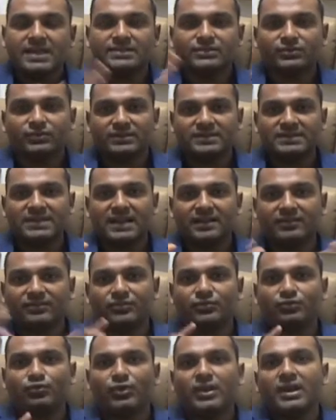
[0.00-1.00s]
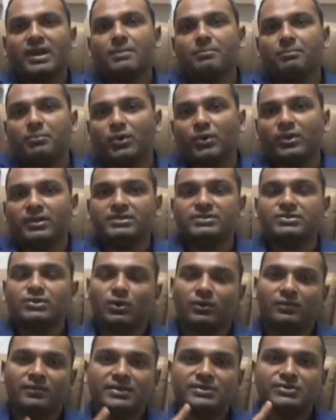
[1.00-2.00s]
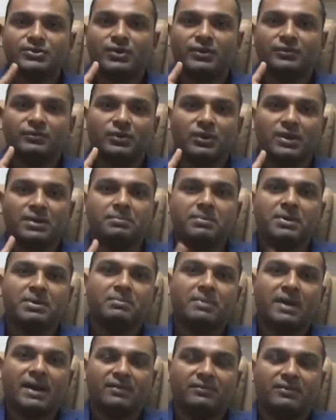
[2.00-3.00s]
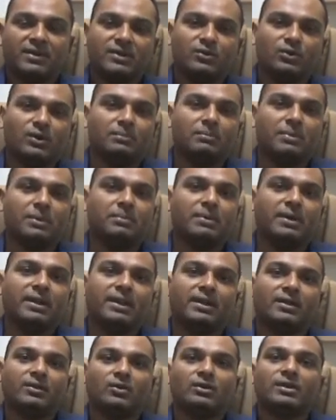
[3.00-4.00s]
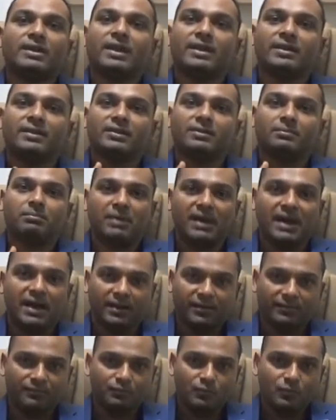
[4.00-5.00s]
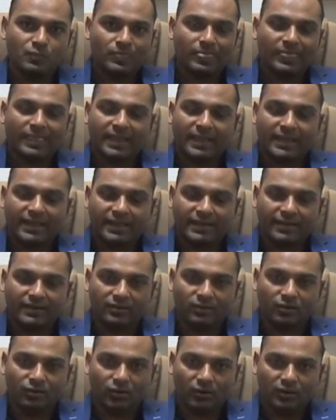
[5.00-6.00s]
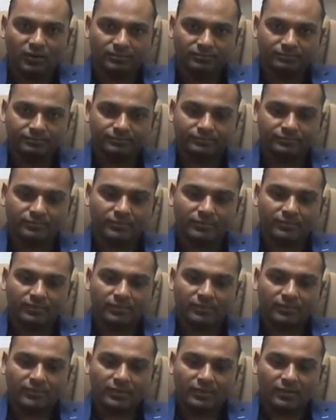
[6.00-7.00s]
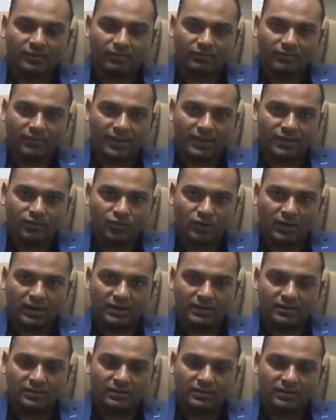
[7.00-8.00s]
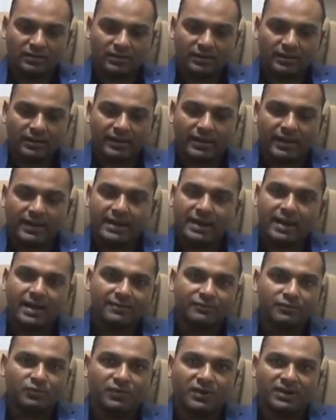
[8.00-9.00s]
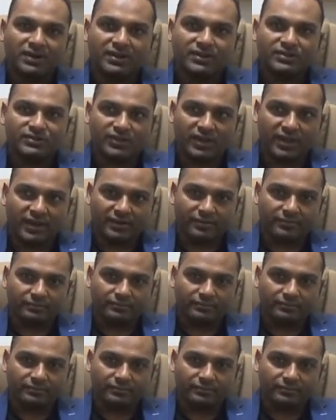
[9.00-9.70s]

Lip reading: So these are the three components always you have to keep in mind when you are preparing your career plan. Career goal, where you are and how you will reach there.